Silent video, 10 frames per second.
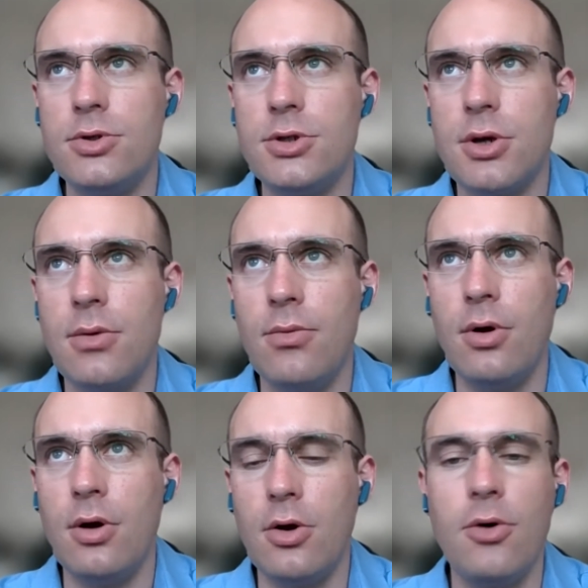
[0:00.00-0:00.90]
some
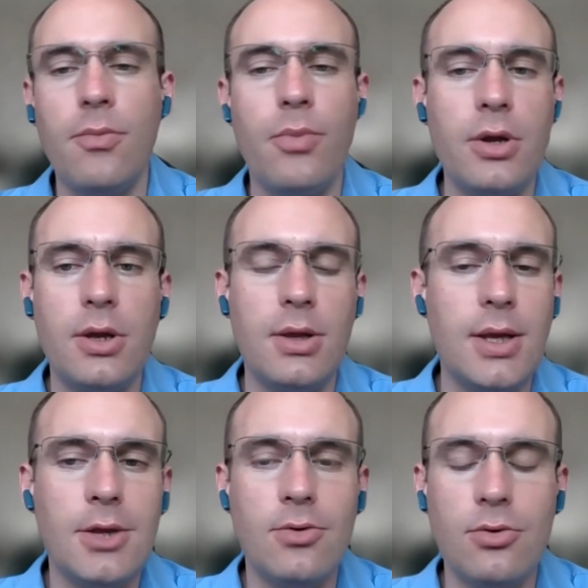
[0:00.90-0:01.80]
company
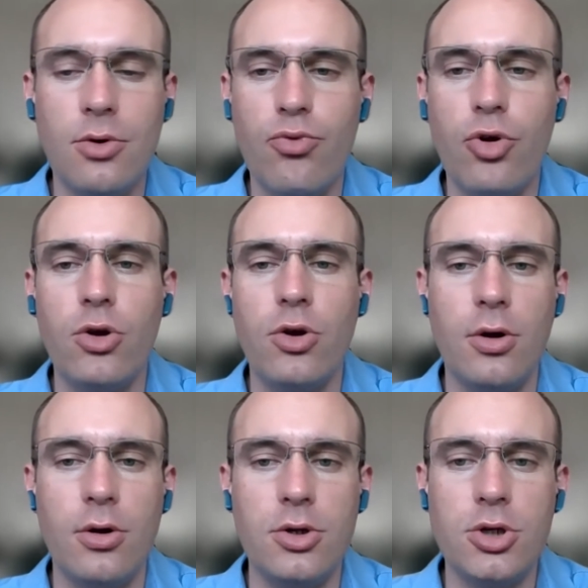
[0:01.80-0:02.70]
need to do a product
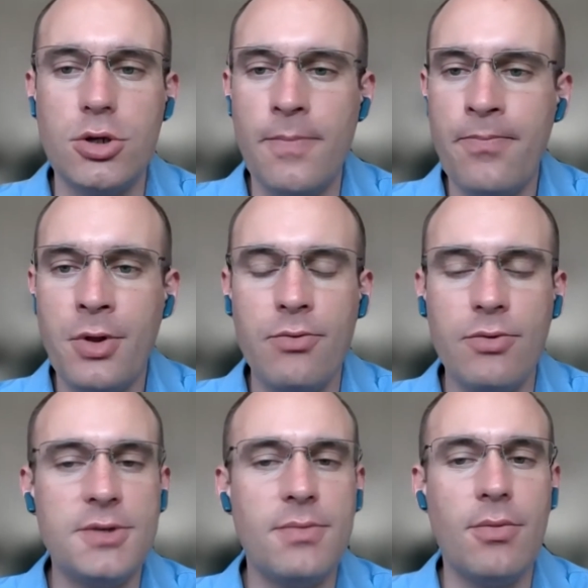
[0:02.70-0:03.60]
launch
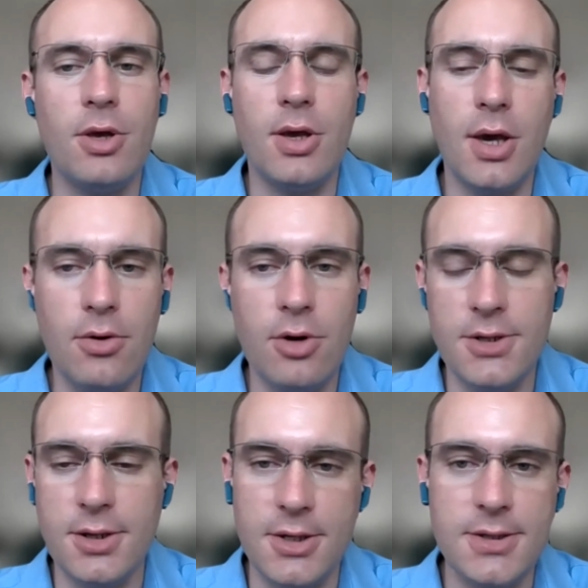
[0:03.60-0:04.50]
with maybe
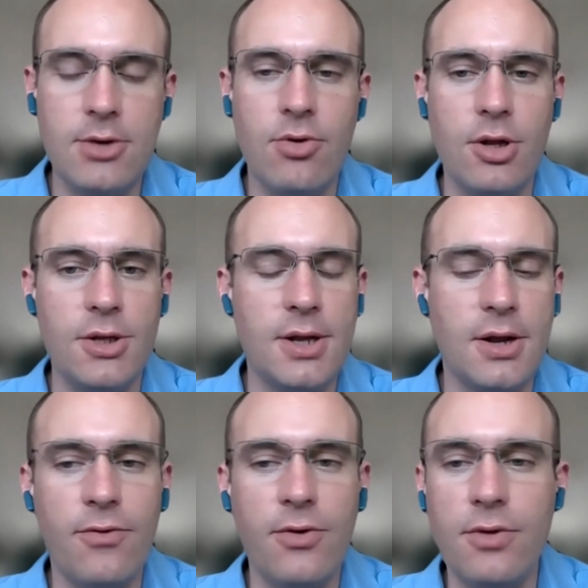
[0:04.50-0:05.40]
KOLs and etc., and it's
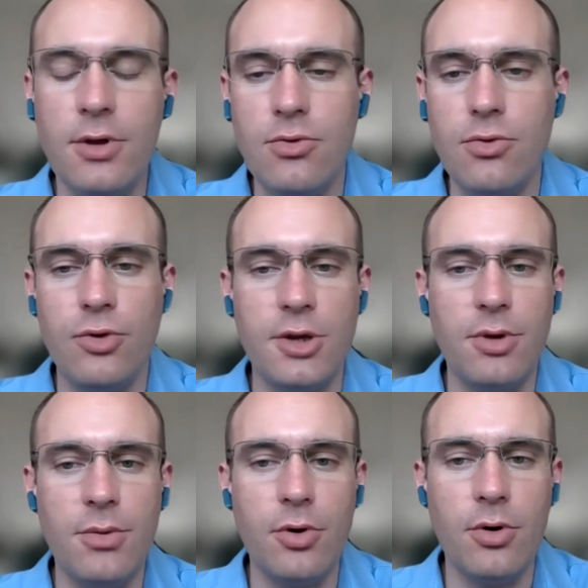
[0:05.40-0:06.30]
like 15 to 20
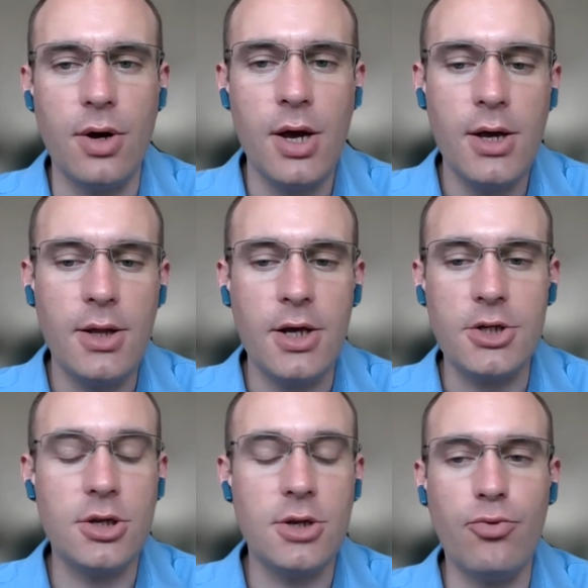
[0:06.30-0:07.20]
people, they
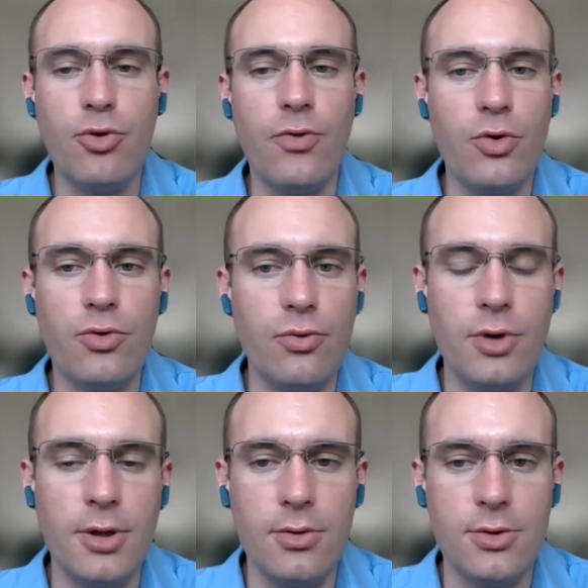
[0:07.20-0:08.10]
actually prefer to do
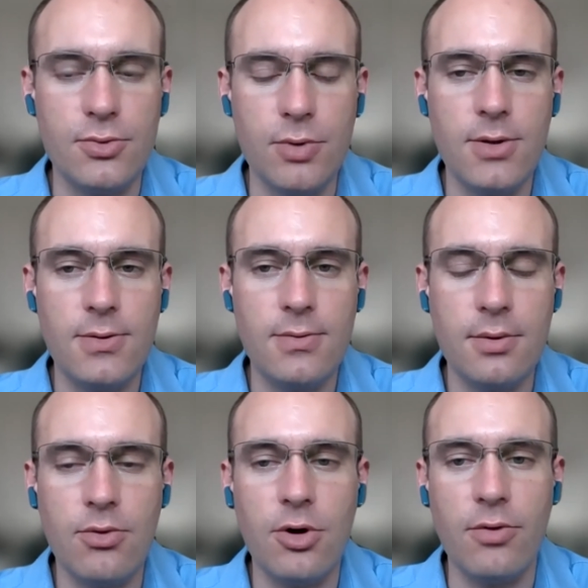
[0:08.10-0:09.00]
it in a suite,
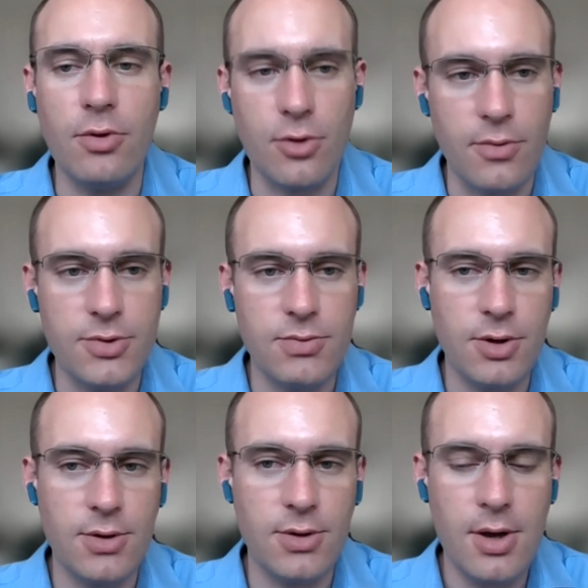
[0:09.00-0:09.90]
in one of the top
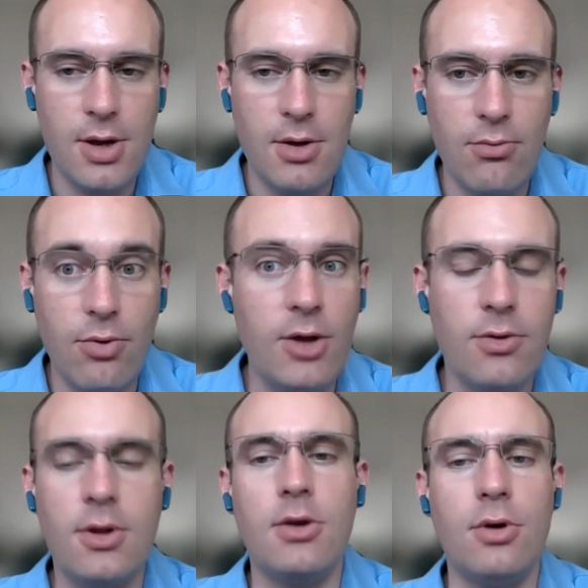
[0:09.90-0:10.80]
suites,
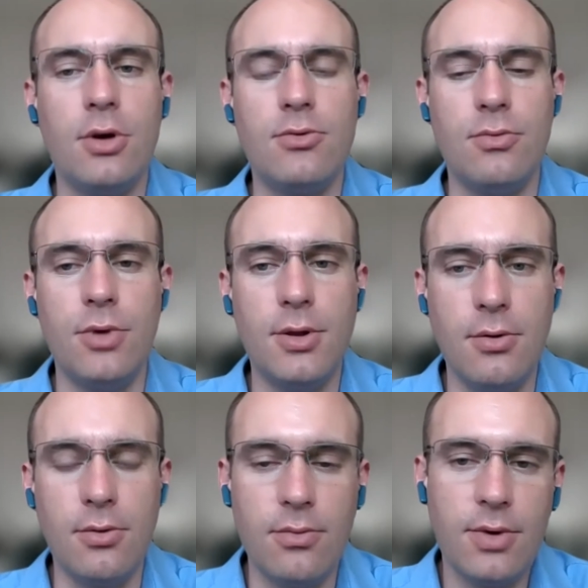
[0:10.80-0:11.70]
rather than going to a
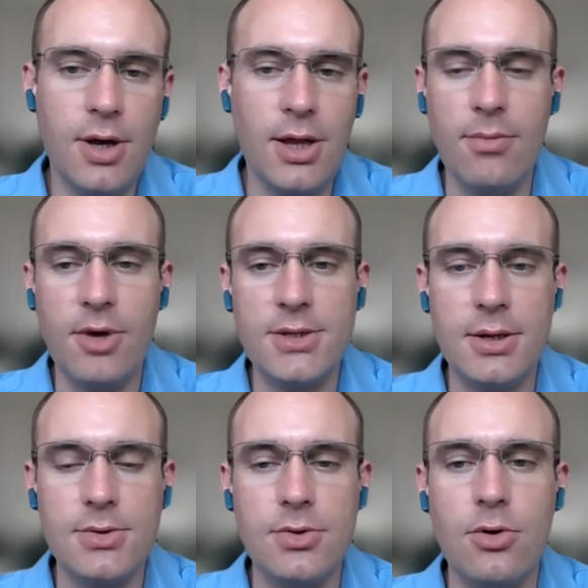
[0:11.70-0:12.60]
meeting room. And that makes
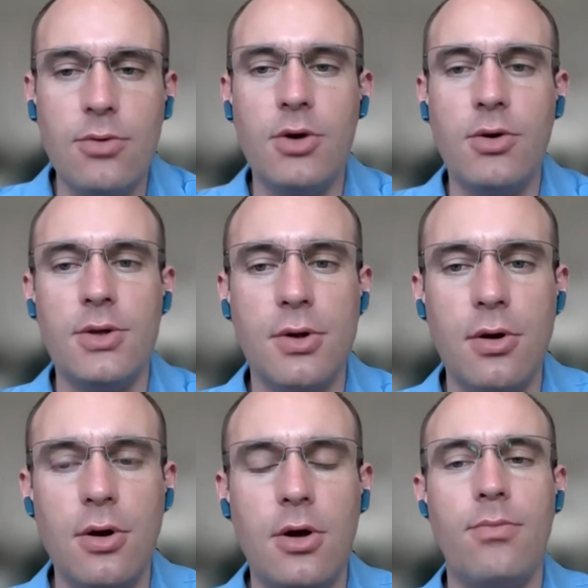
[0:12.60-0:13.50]
sense, you know, because it's a
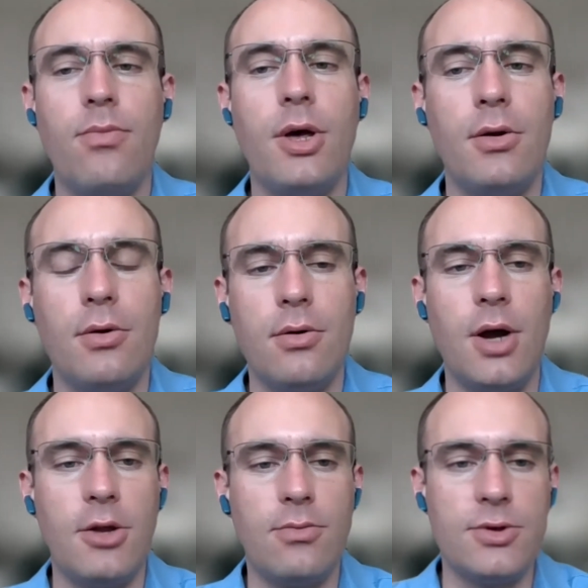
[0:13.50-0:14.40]
lot better
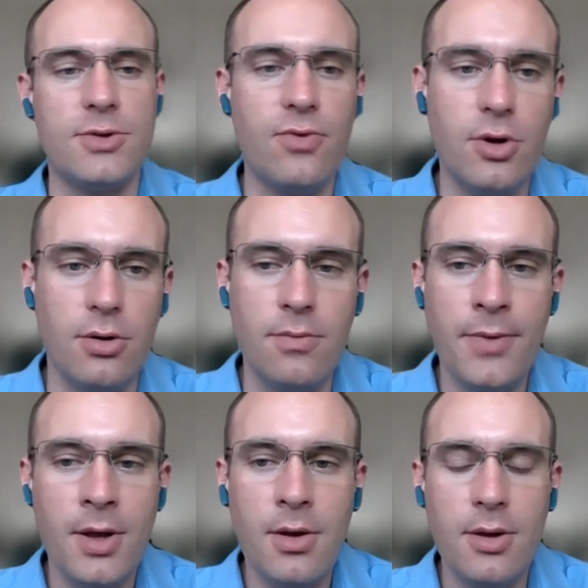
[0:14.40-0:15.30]
atmosphere
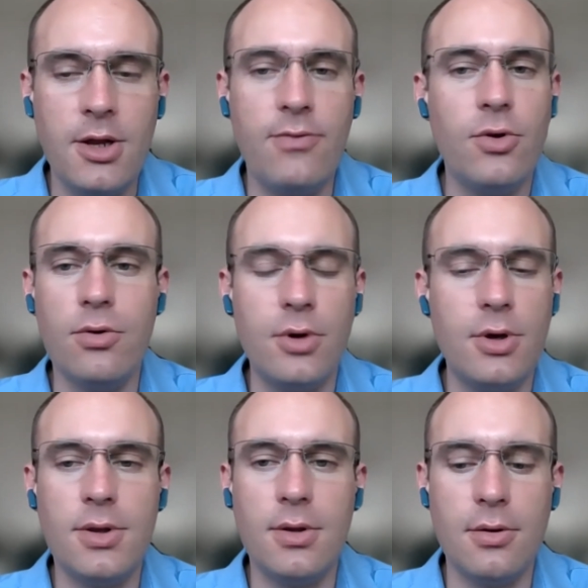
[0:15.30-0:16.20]
than if you do
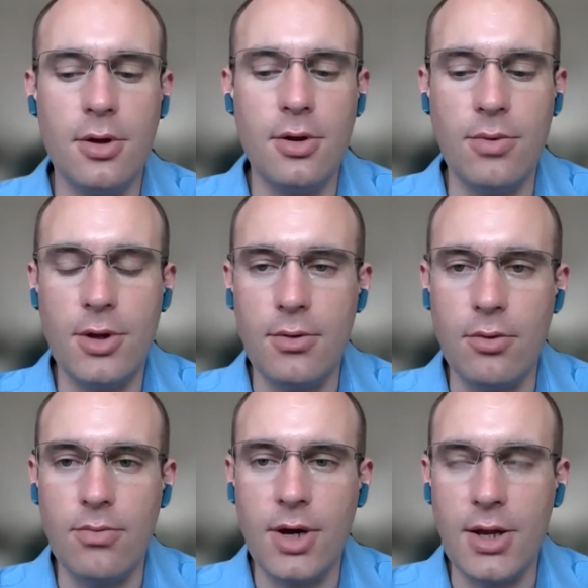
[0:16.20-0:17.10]
it in a meeting
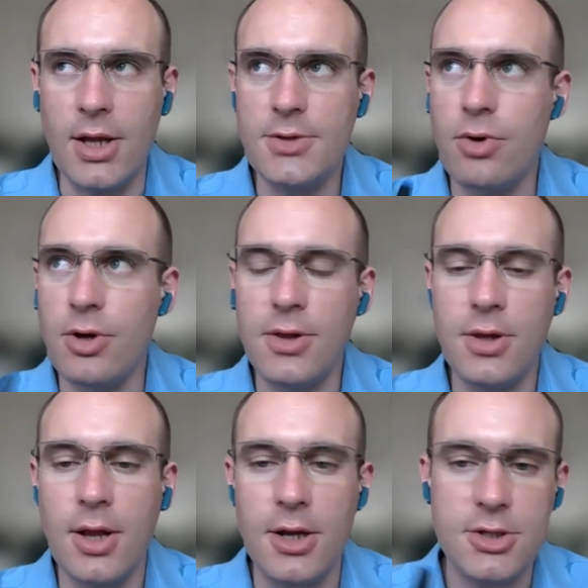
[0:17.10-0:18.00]
room. And that's one
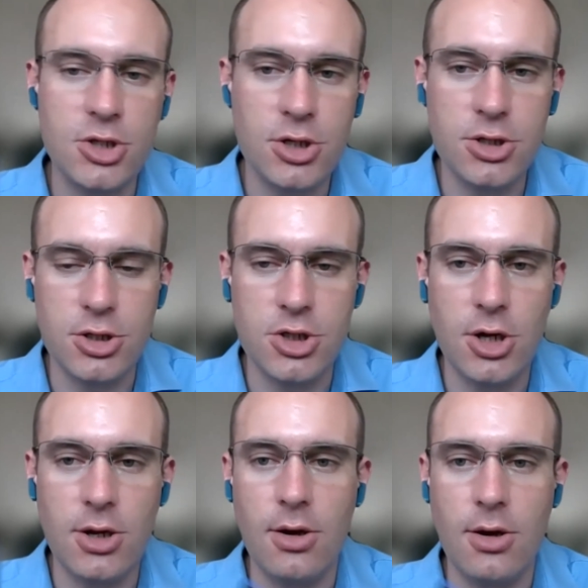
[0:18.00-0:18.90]
thing that has changed in
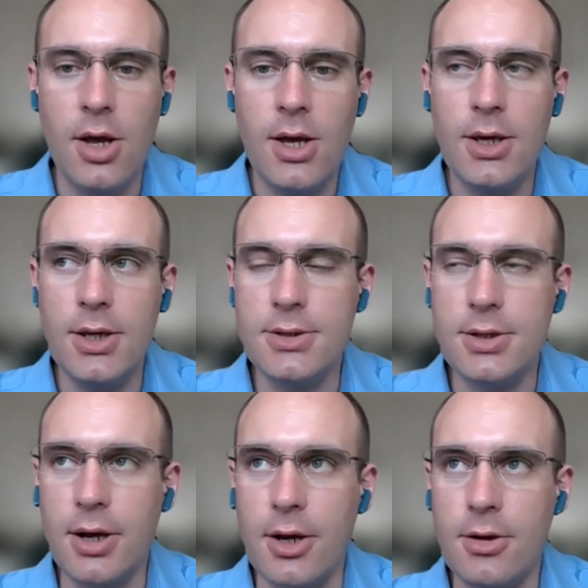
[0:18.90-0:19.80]
China, is
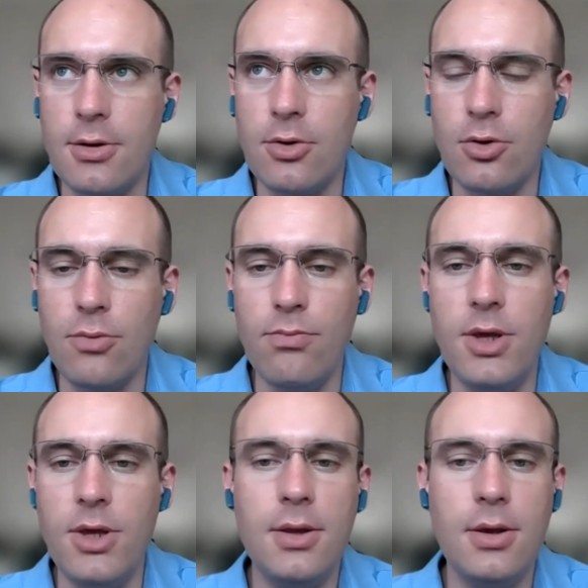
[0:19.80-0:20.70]
like the
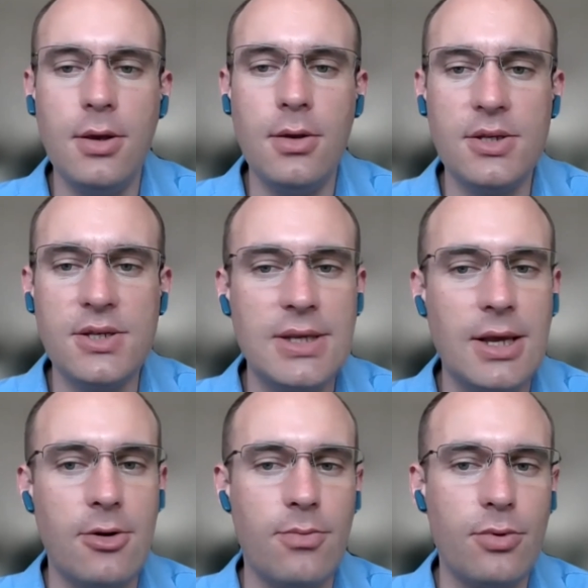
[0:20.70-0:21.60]
meeting
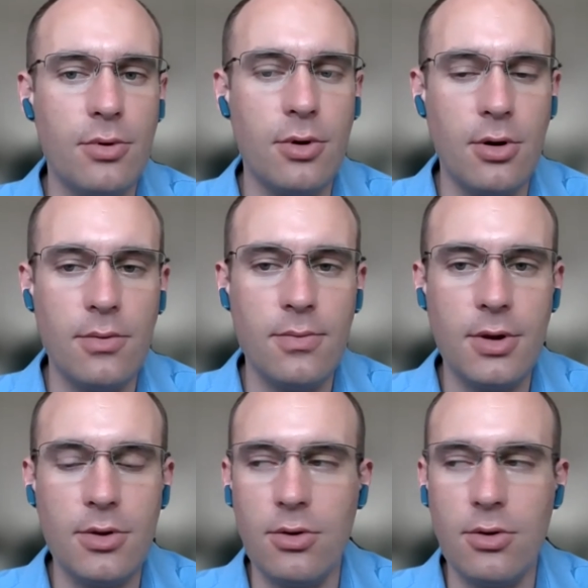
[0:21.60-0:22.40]
setup. You know,